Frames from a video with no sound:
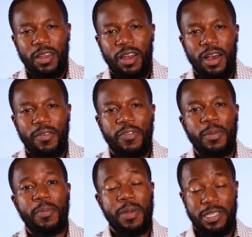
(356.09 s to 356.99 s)
uh,
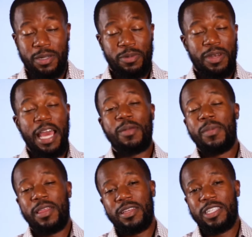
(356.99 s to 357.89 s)
from a bishop, United
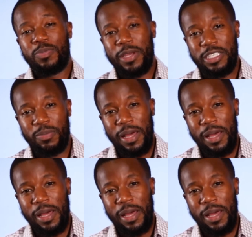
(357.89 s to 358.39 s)
Methodist bishop